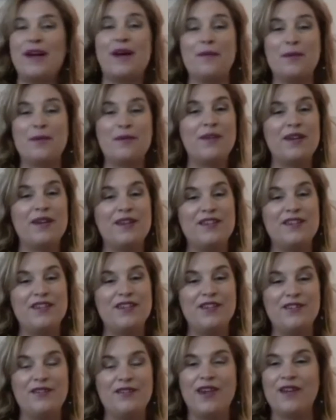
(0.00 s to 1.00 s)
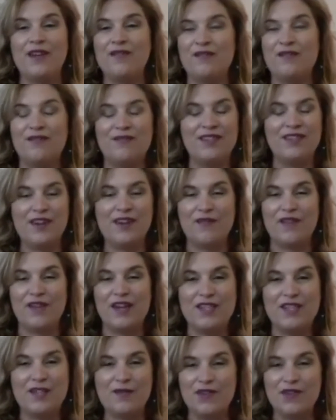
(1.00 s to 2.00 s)
be pretty to you, and, you know,
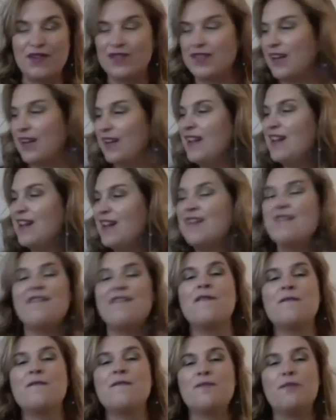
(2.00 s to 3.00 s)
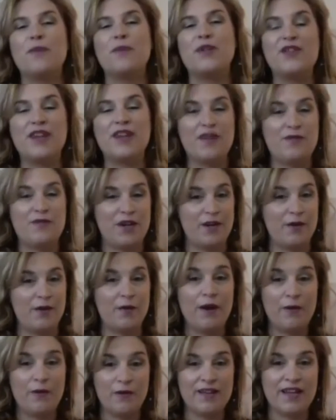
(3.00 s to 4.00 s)
vice versa. But you got to figure
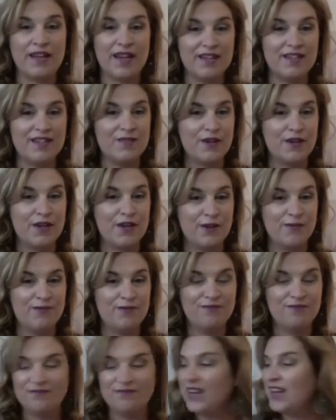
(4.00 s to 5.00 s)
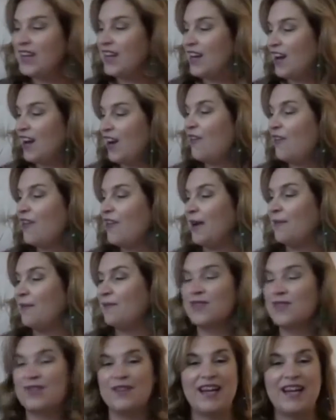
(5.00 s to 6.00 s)
out what that is for you. Okay,
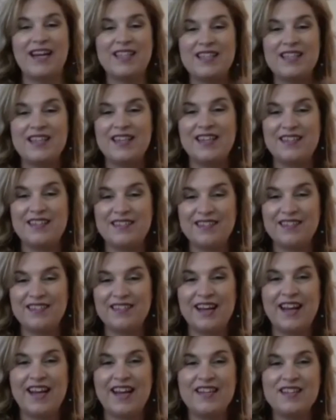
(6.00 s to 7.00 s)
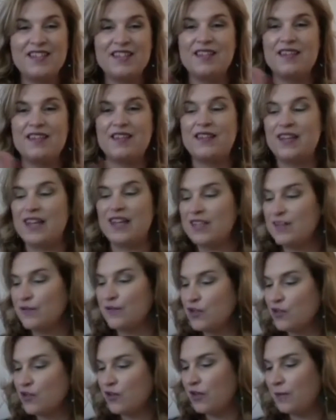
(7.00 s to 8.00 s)
so that's it, guys. Thanks for
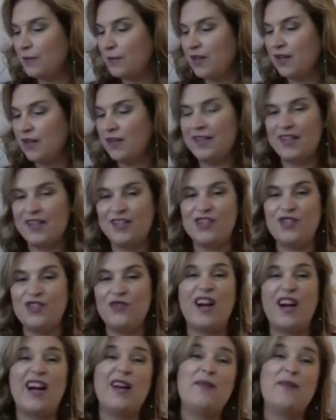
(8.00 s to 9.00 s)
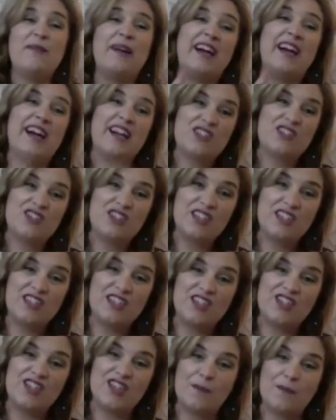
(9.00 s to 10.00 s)
joining me on day 2. I'm actually going
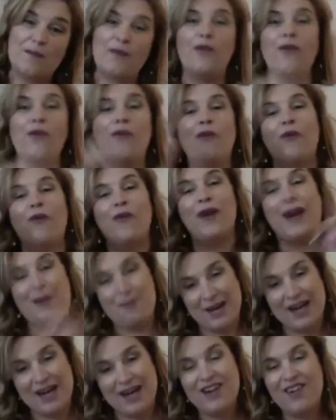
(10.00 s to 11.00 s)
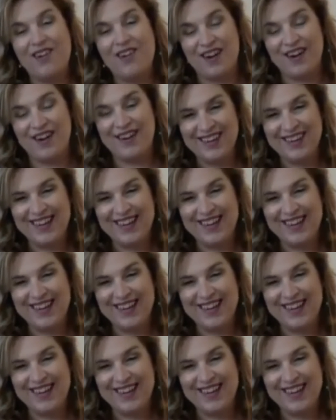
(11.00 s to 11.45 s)
to jump right back on